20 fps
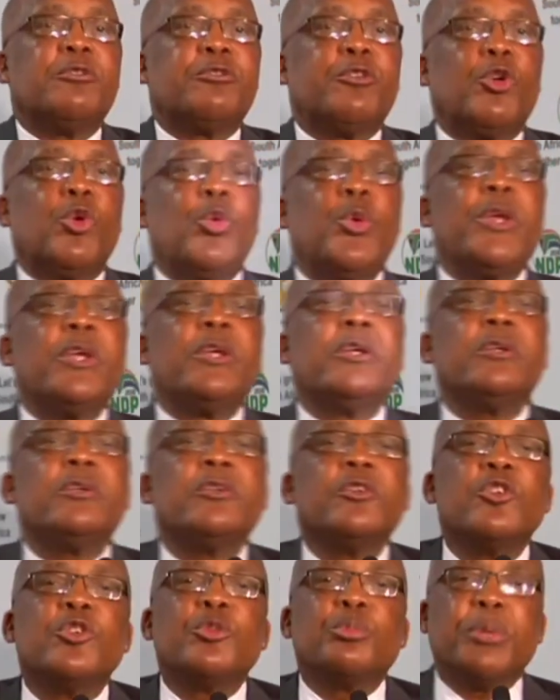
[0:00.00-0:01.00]
following
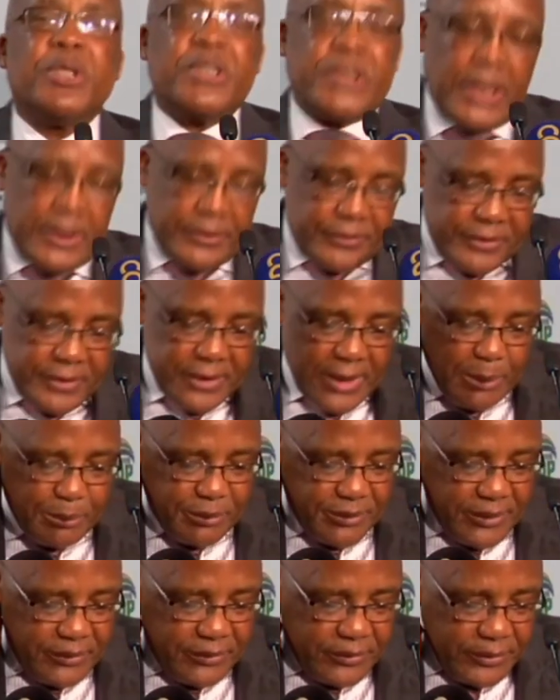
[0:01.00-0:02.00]
special
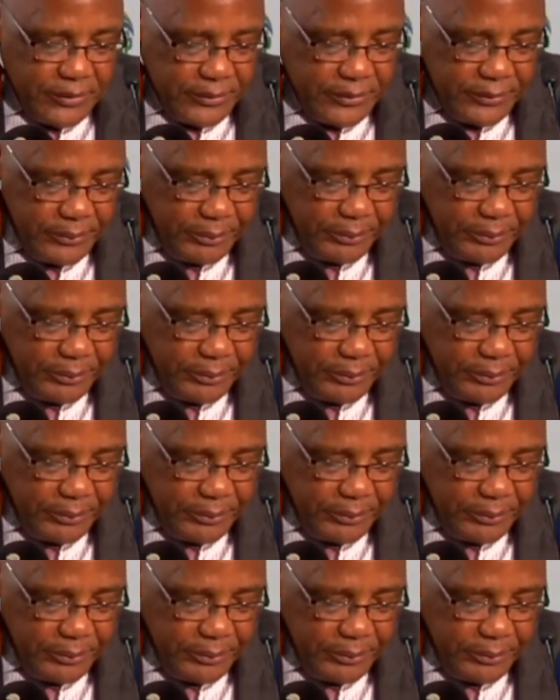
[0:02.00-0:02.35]
circumstances.